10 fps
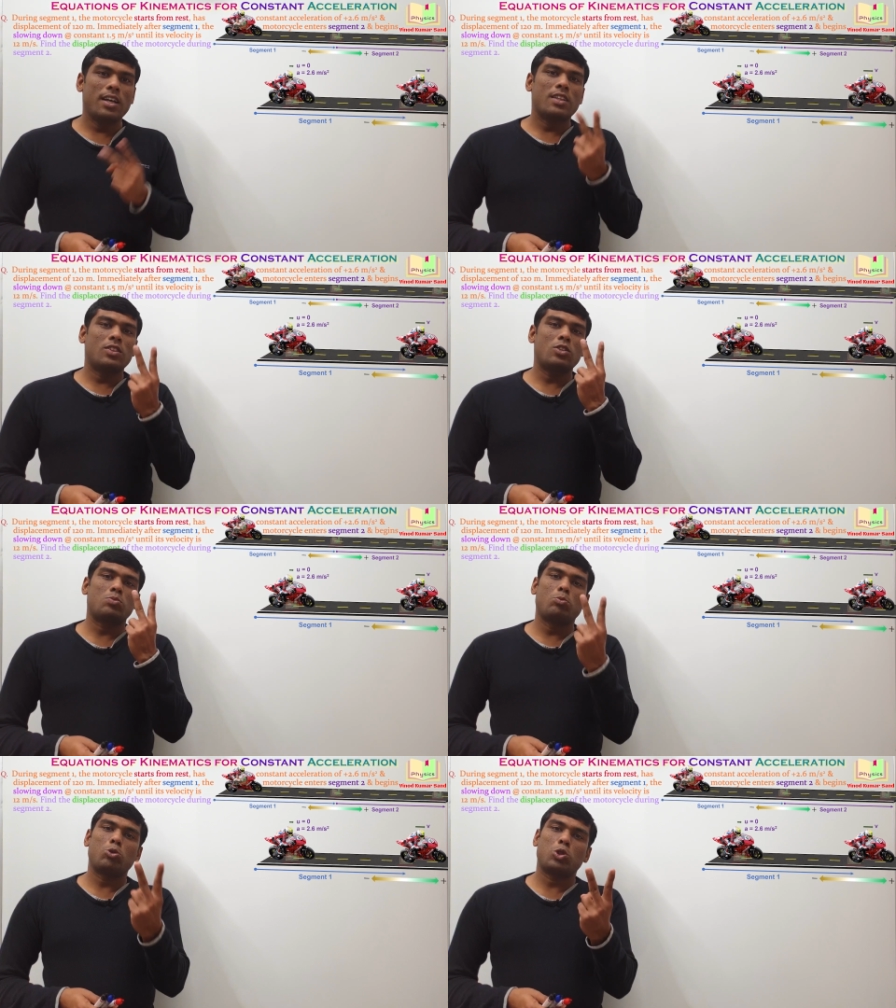This
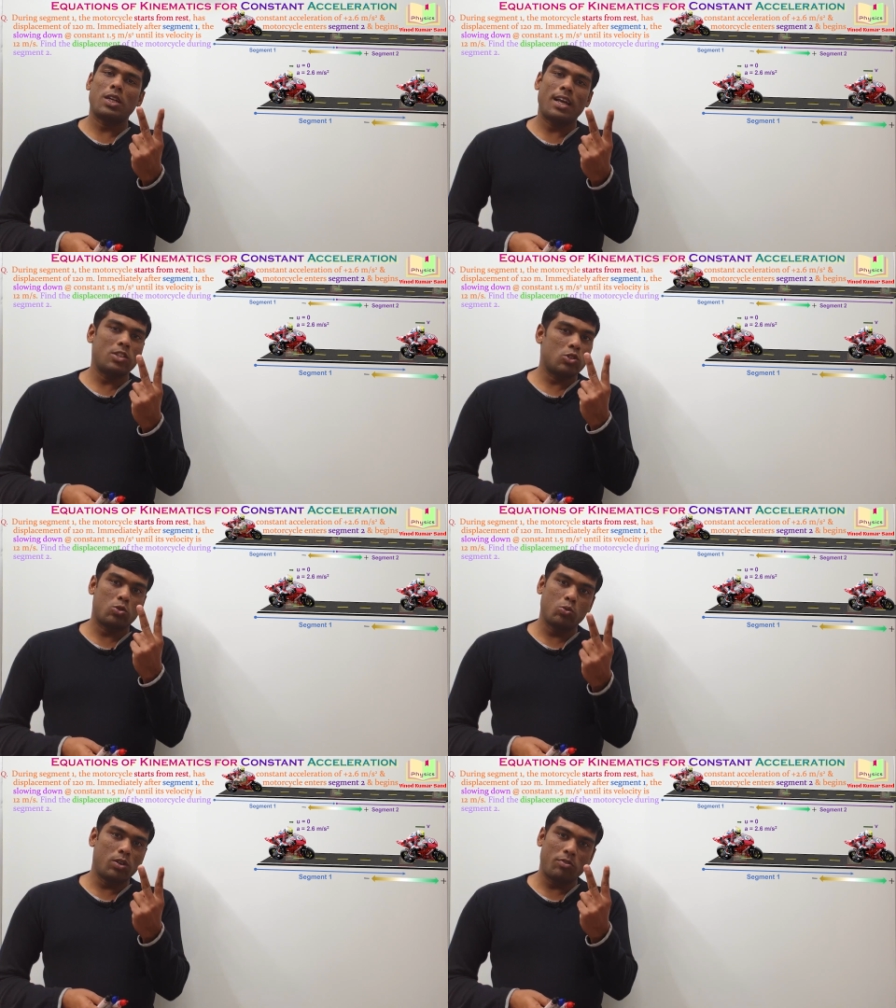motion has
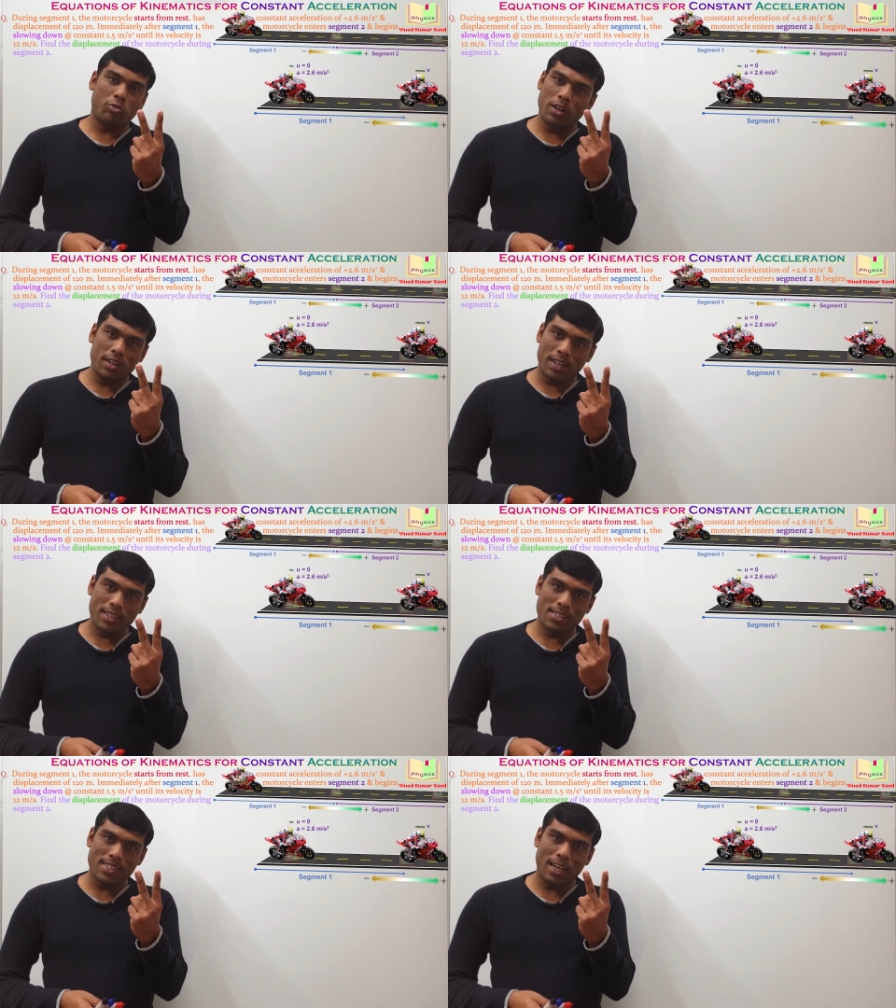two different
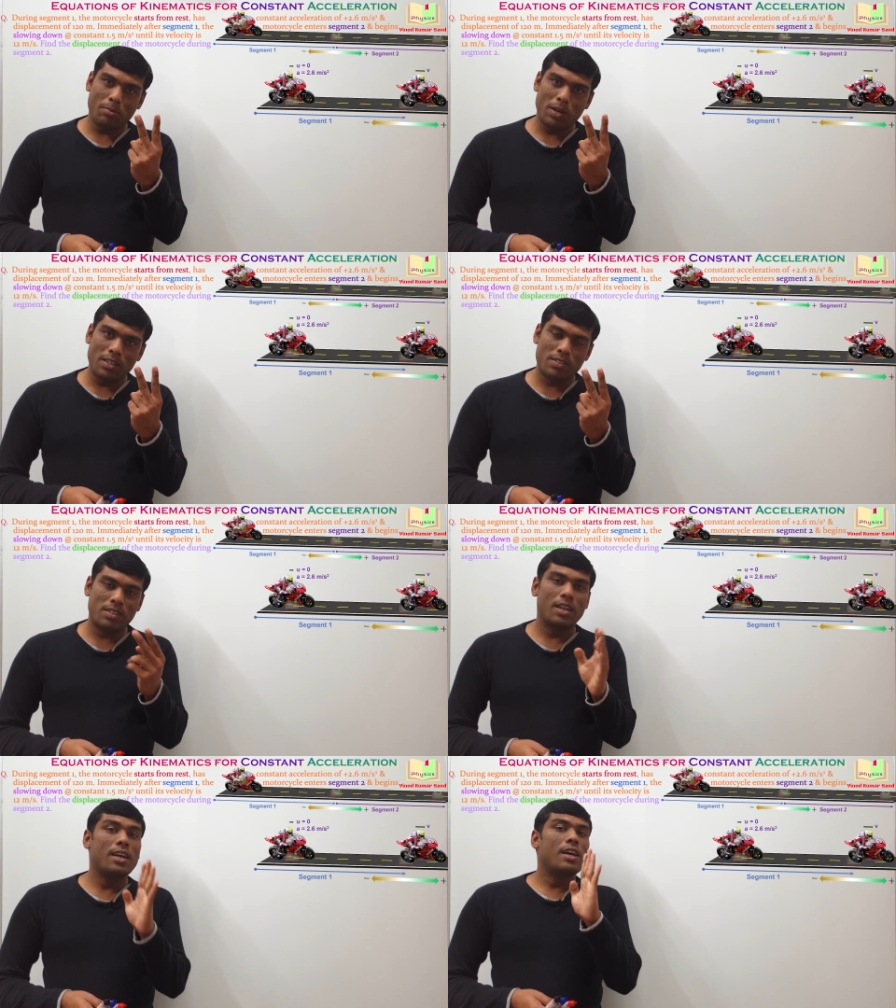segments.